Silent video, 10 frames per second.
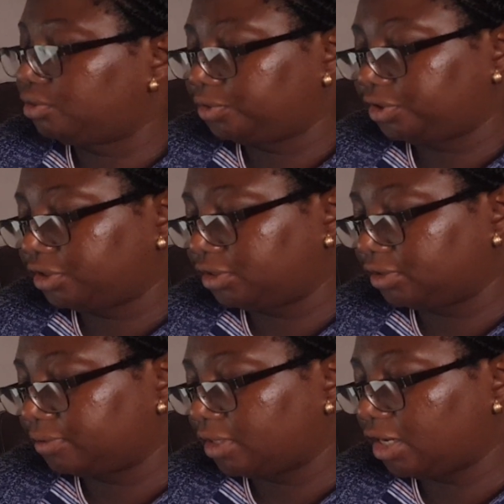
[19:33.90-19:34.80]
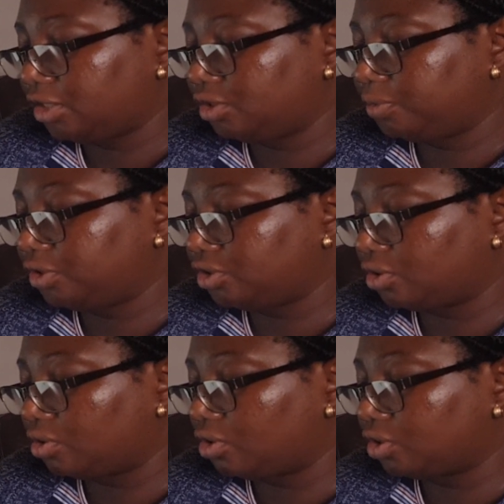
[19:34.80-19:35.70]
immunity. Herd immunity
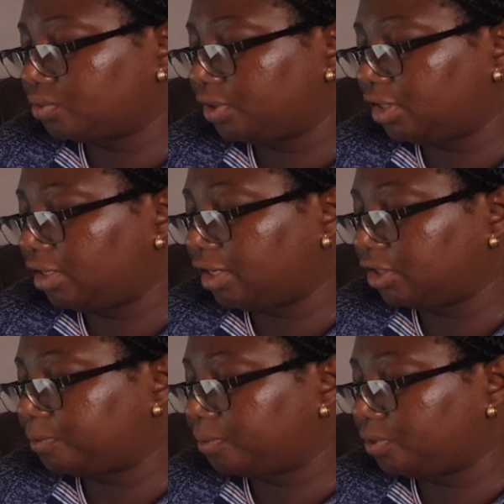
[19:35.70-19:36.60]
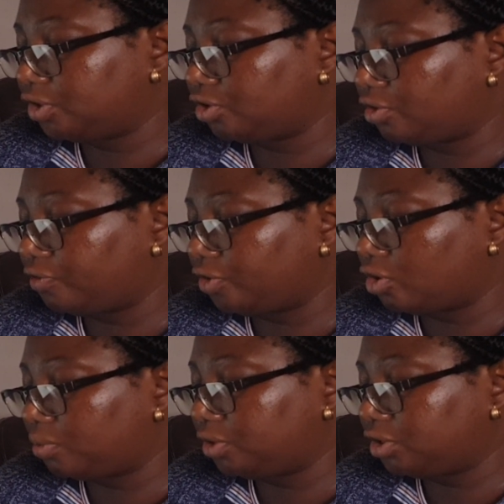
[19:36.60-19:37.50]
occurs when a large population of a
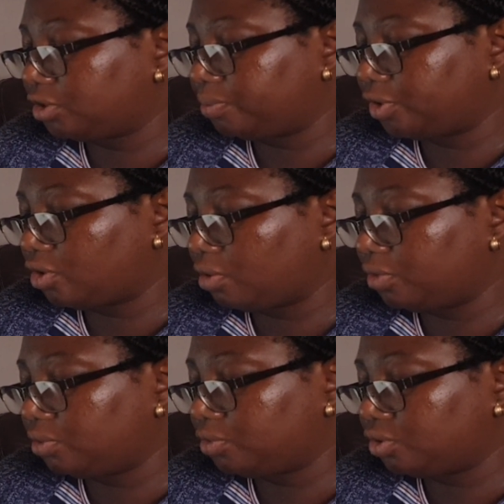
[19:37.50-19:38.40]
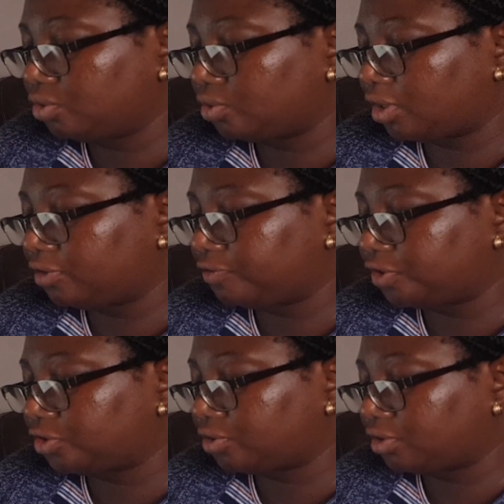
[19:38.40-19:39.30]
community become immune to an
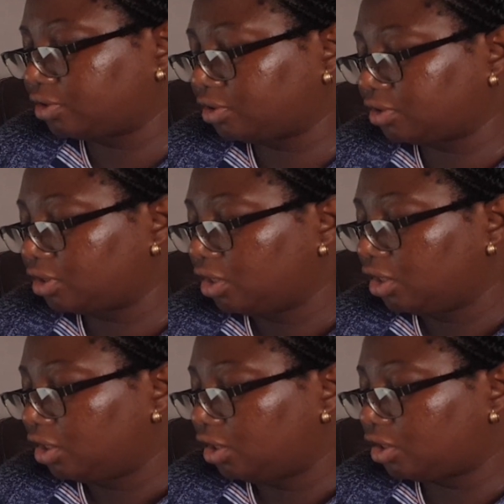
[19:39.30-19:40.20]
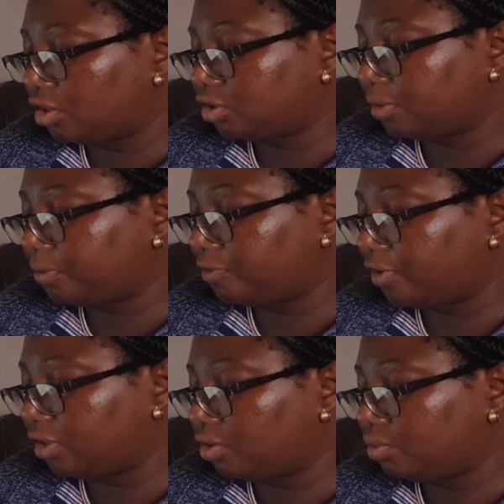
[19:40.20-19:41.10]
infectious disease. The concept of
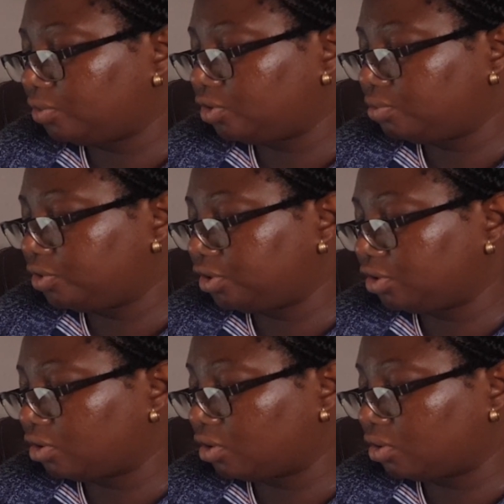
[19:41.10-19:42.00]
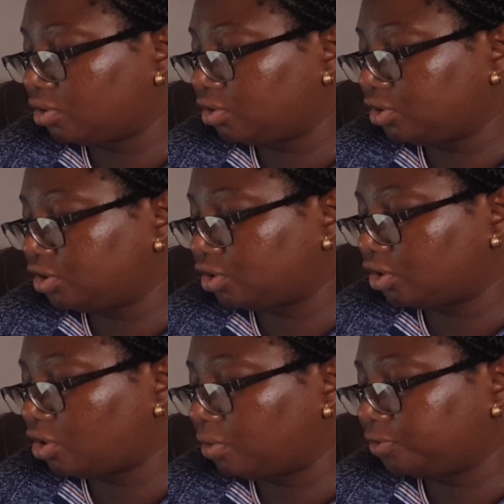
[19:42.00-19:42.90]
herd immunity
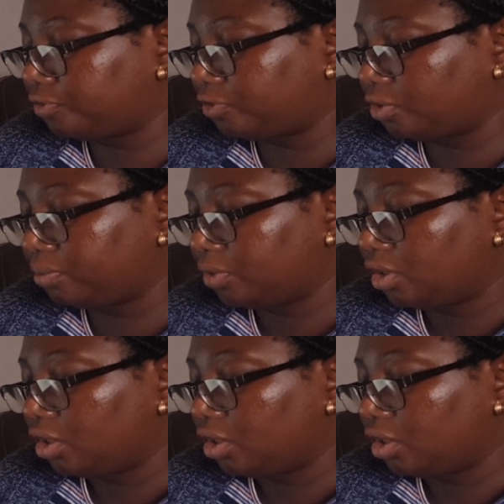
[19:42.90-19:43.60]
comes from